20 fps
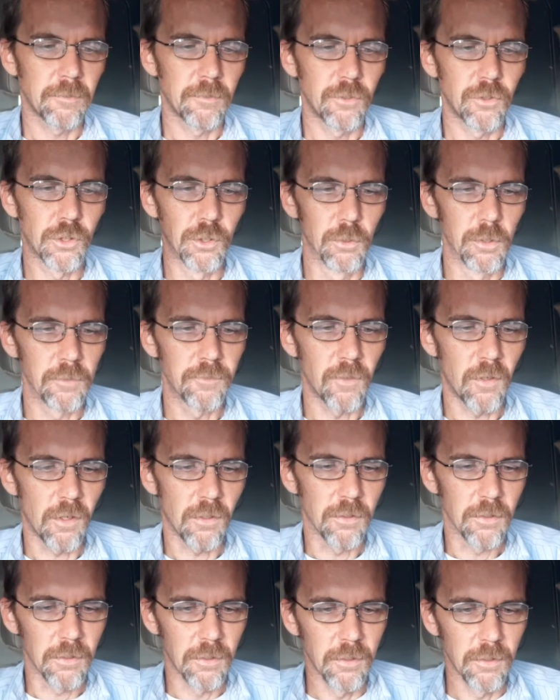True or
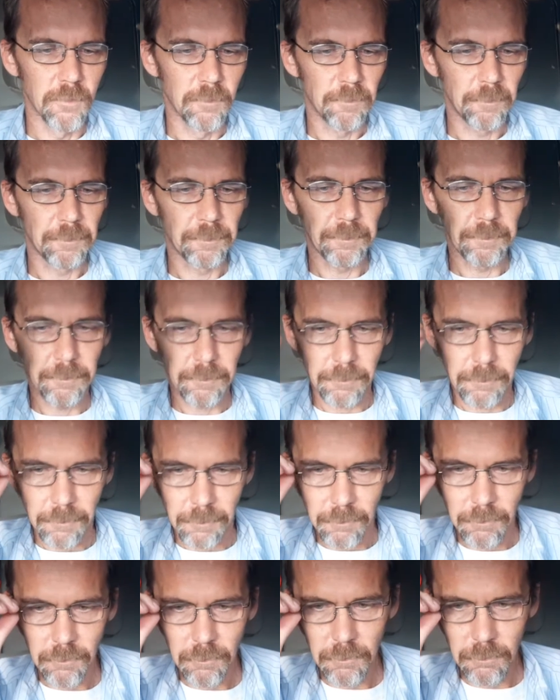false?
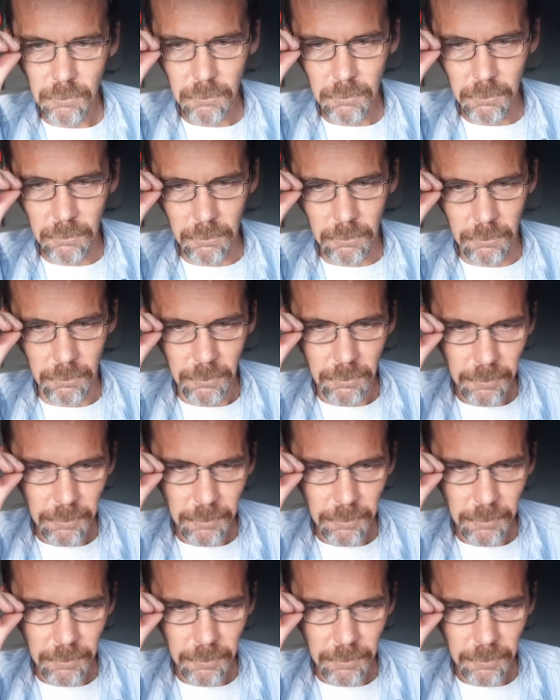And